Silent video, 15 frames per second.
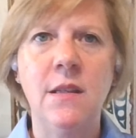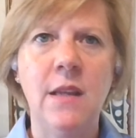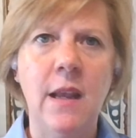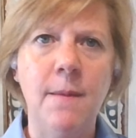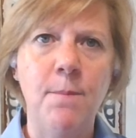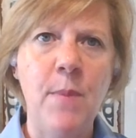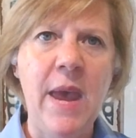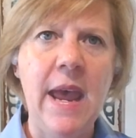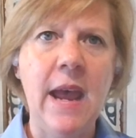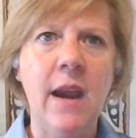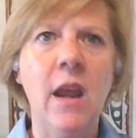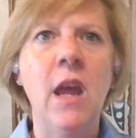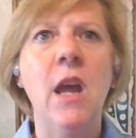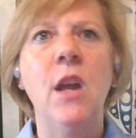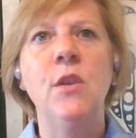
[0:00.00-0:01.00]
sent
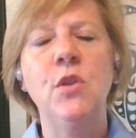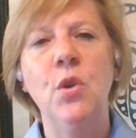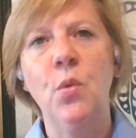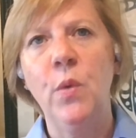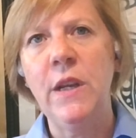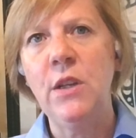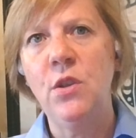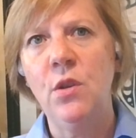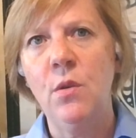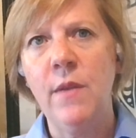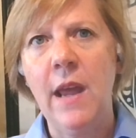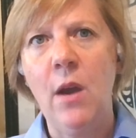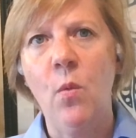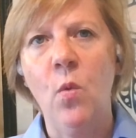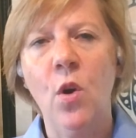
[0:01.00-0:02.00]
back to redo
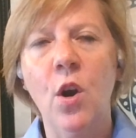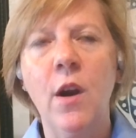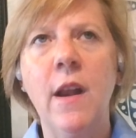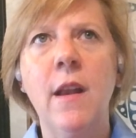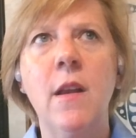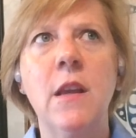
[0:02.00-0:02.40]
that work,